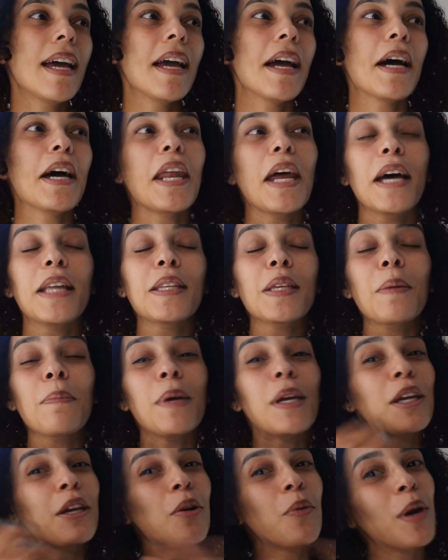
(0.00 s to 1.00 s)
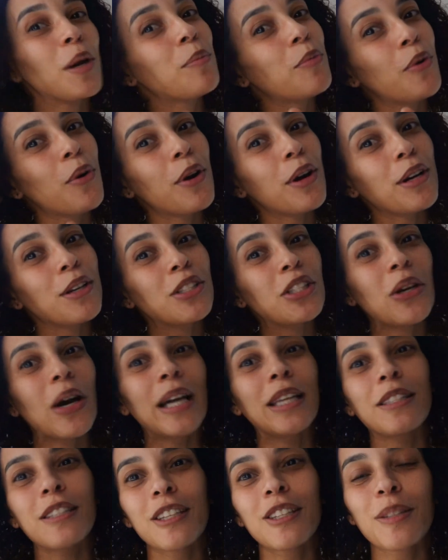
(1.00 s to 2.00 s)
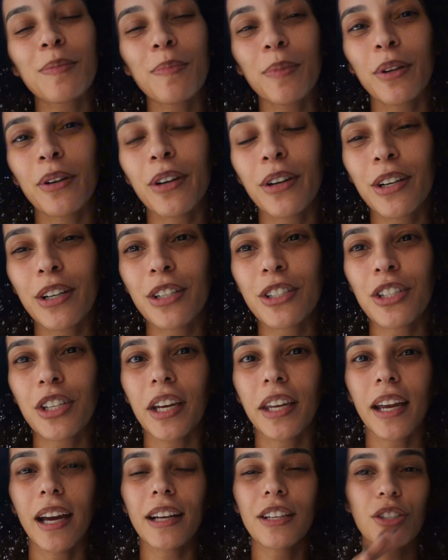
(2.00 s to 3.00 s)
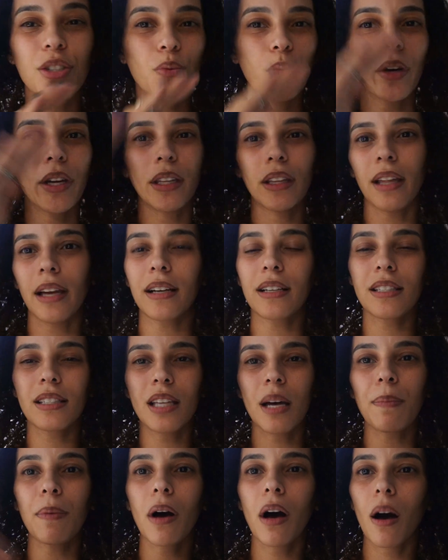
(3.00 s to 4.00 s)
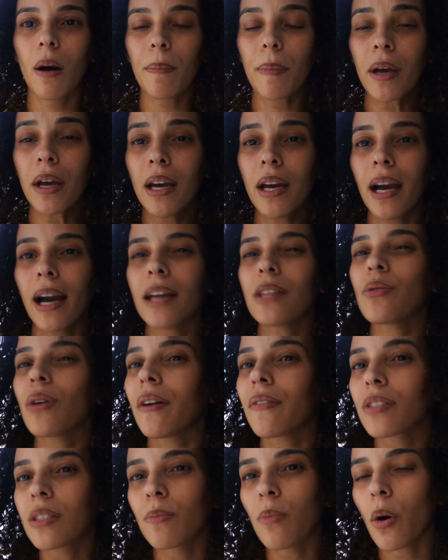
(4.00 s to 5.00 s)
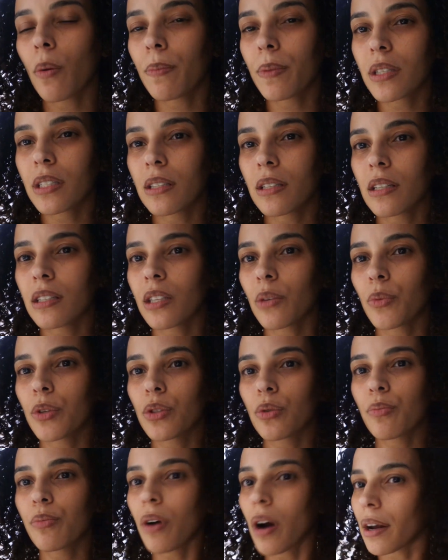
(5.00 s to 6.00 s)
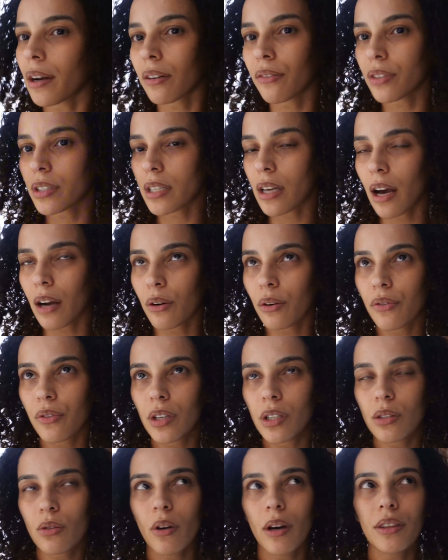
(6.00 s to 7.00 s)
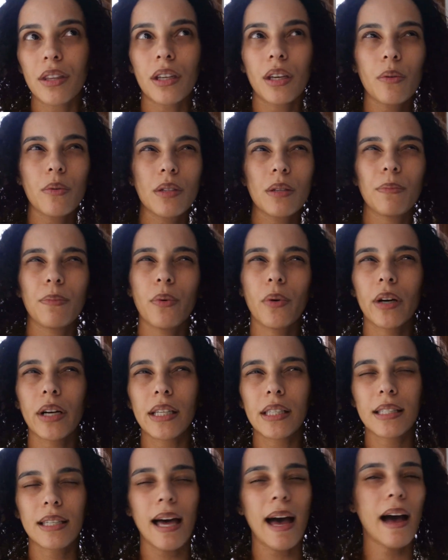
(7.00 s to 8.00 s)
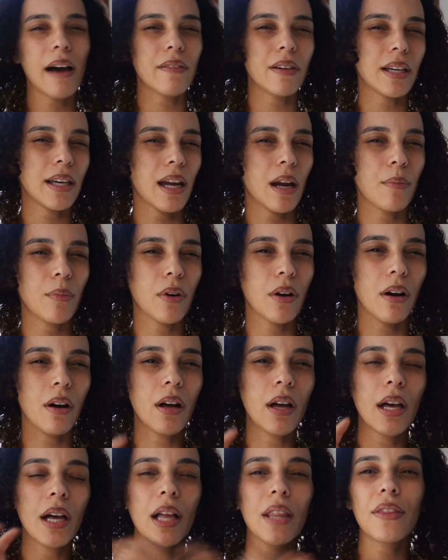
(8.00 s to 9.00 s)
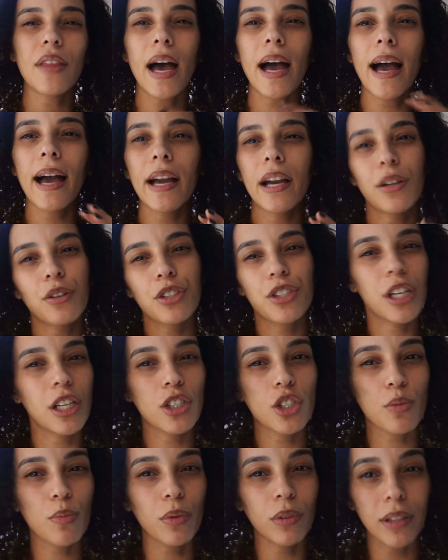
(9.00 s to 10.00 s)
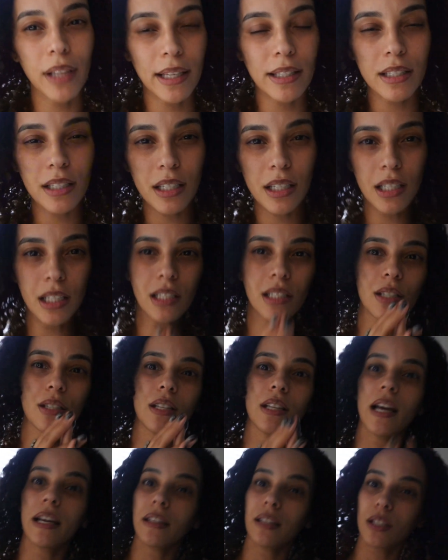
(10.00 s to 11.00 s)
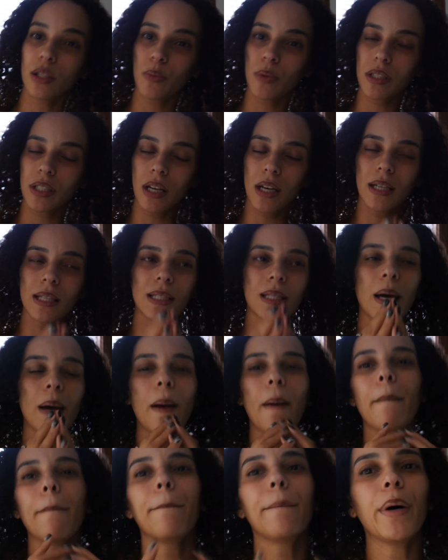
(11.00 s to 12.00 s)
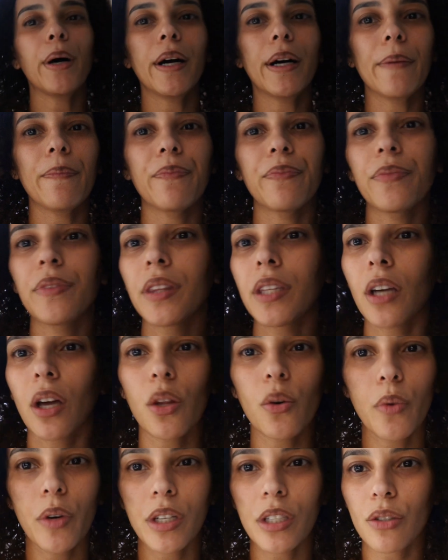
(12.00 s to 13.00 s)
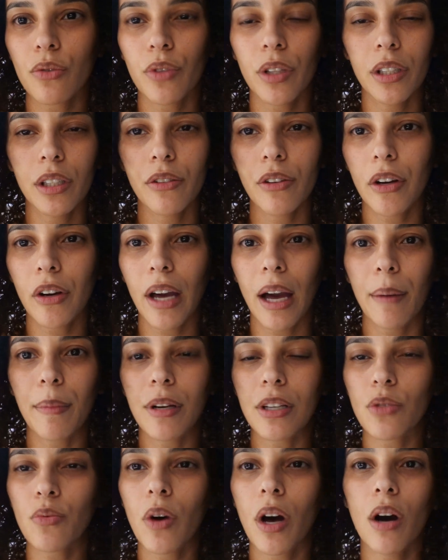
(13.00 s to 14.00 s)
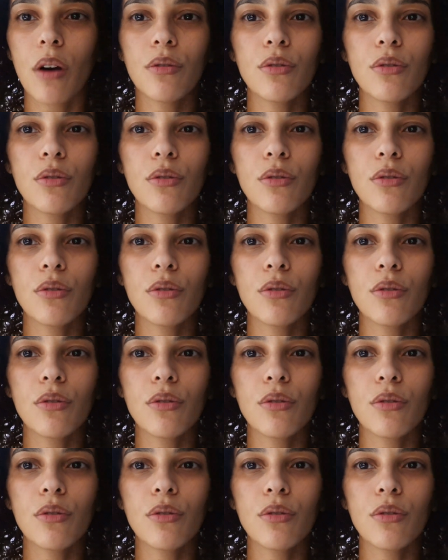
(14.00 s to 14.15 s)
And I ended up making way more. So I did splurge and I just went like a step up. I do have a small business and we do product photography. So I think it was important to have a camera that had interchangeable lenses like this one does. But the other one is a really great camera as well.